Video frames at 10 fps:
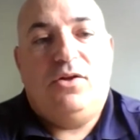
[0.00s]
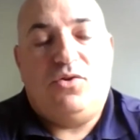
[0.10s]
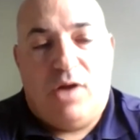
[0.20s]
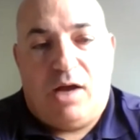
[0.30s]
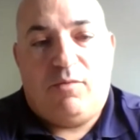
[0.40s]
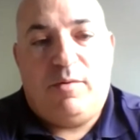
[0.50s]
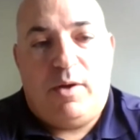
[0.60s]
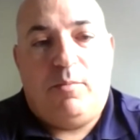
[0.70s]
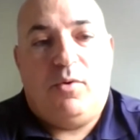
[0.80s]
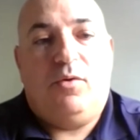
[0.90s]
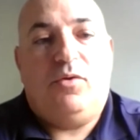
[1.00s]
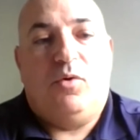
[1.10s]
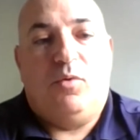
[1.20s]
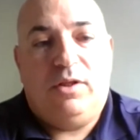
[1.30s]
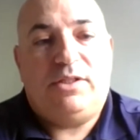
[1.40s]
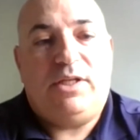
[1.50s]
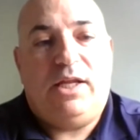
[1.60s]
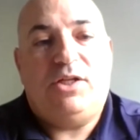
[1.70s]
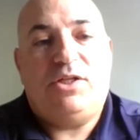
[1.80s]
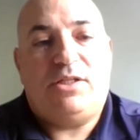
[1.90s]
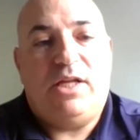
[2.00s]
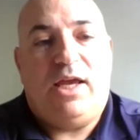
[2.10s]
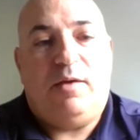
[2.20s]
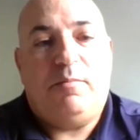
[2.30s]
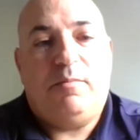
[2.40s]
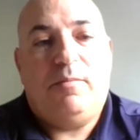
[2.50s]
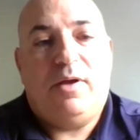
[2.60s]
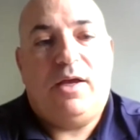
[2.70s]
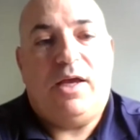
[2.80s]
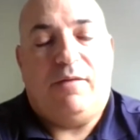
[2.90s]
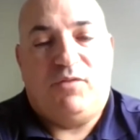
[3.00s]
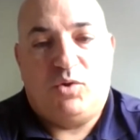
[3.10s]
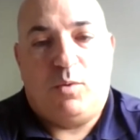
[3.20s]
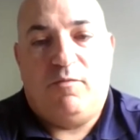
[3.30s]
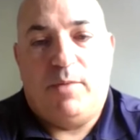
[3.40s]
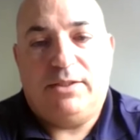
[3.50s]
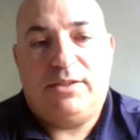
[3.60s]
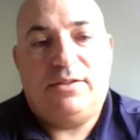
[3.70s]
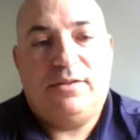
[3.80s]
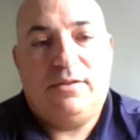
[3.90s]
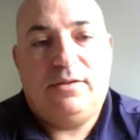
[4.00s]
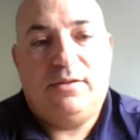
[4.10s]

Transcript: do not remember their real estate agent's name after 12 months.